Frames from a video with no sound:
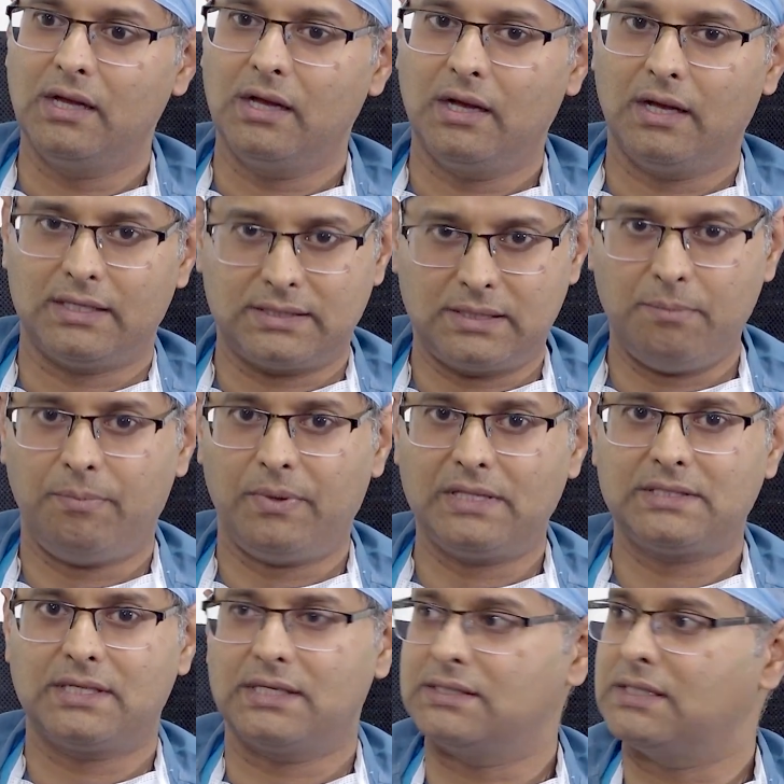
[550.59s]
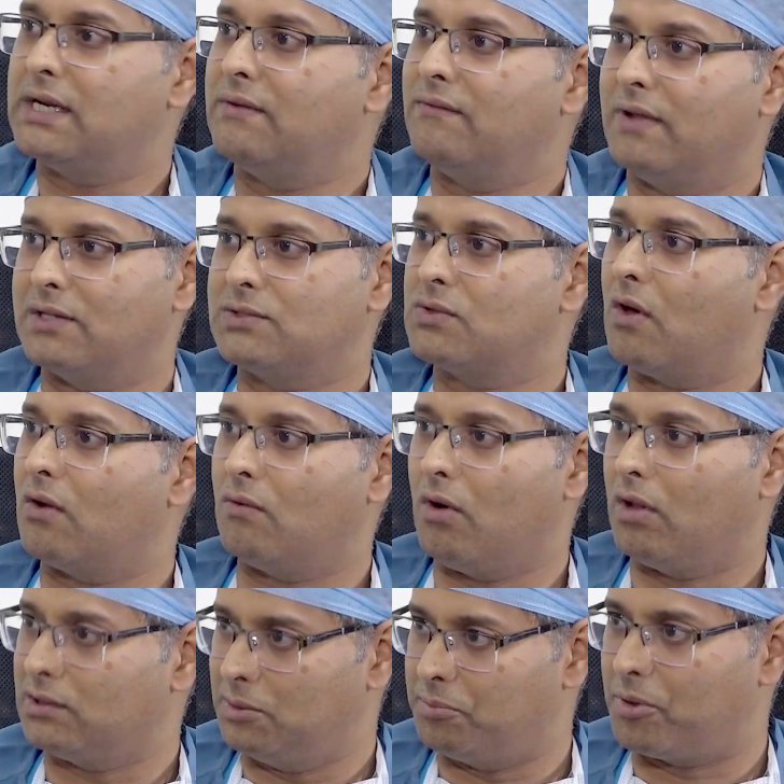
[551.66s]
A simple surgery will solve all
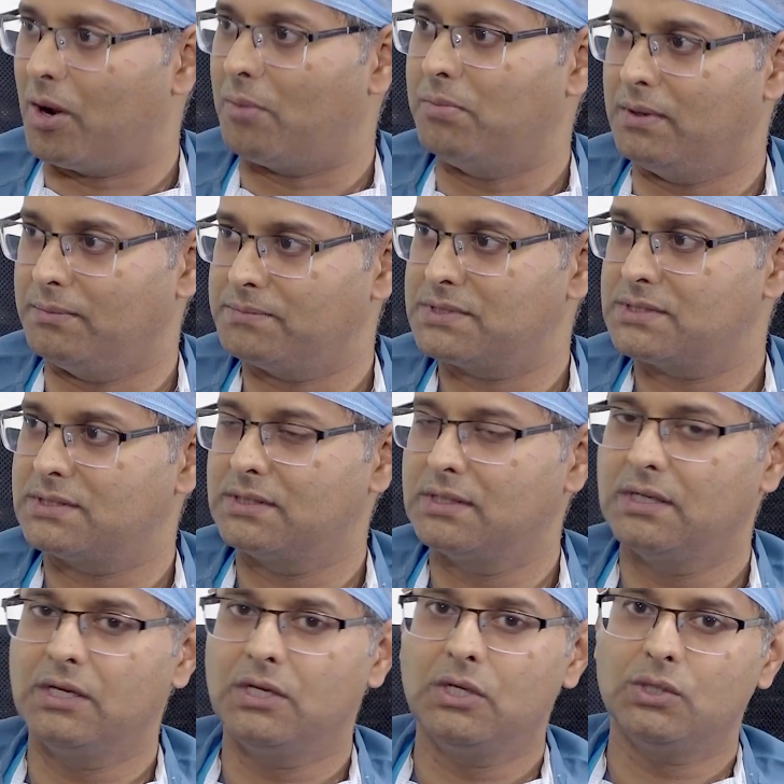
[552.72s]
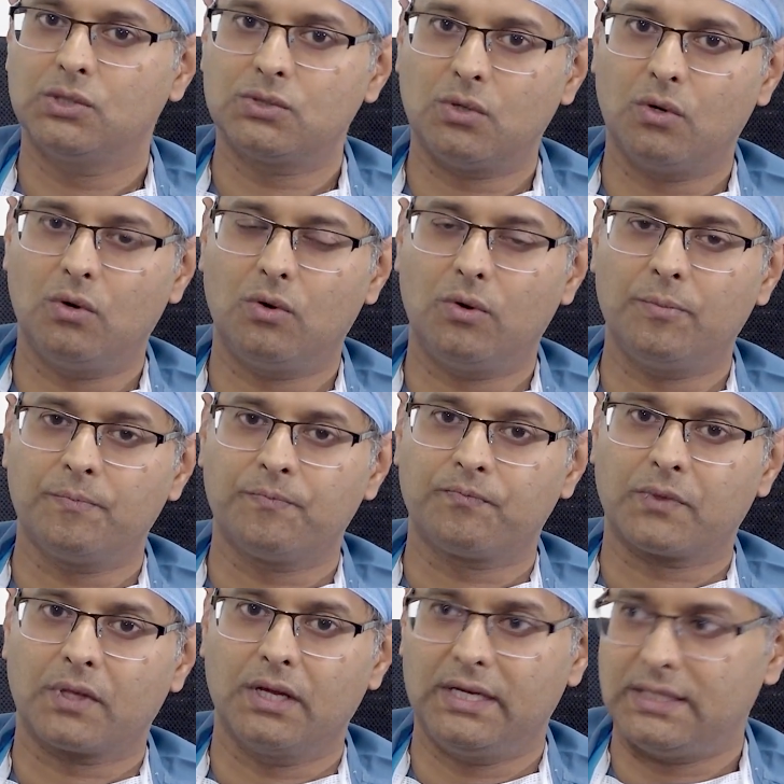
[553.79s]
the problems. So
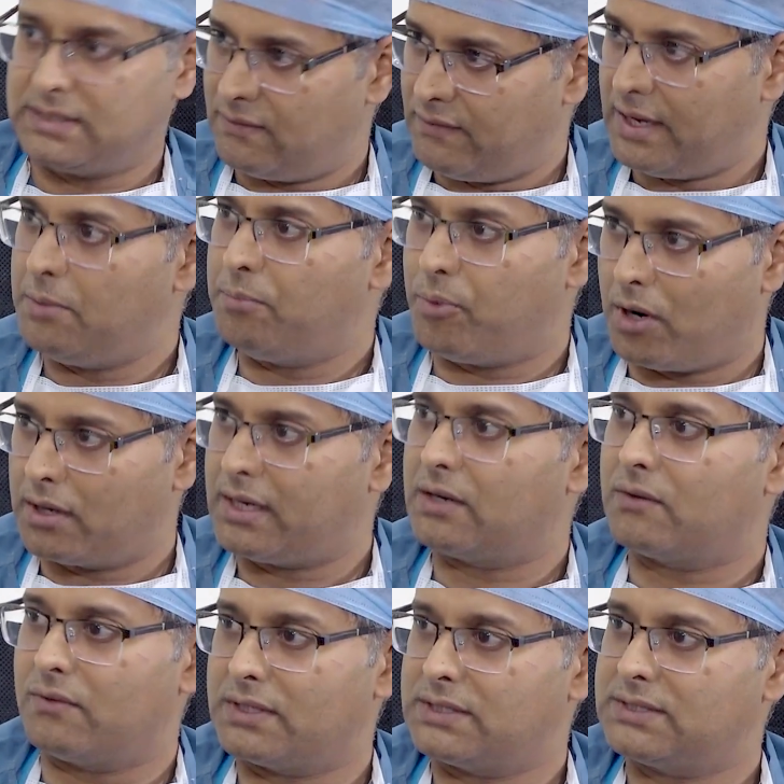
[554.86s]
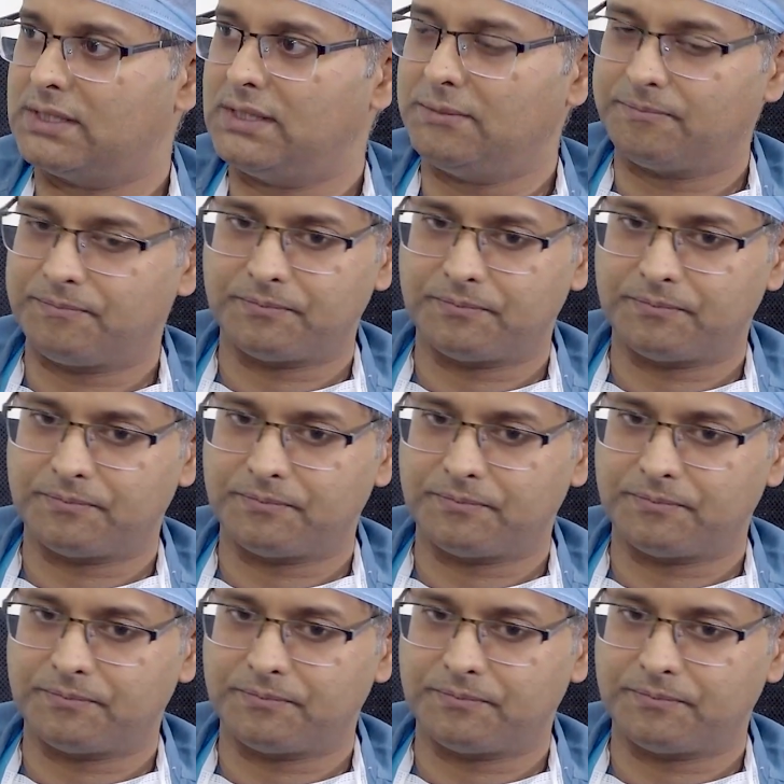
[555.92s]
it is a very important question.